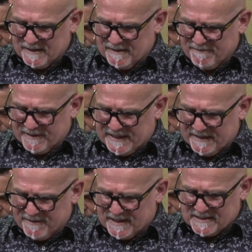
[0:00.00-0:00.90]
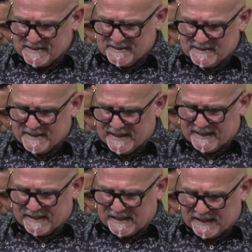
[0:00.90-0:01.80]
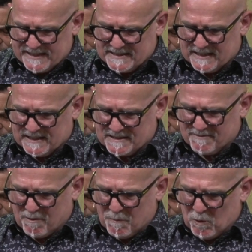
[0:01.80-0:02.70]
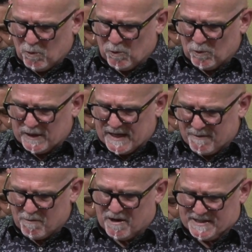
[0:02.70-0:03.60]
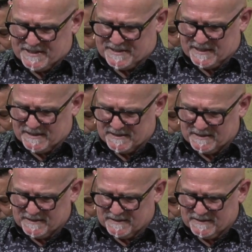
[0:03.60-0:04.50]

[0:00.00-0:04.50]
Forgive us and cleanse us from all unrighteousness,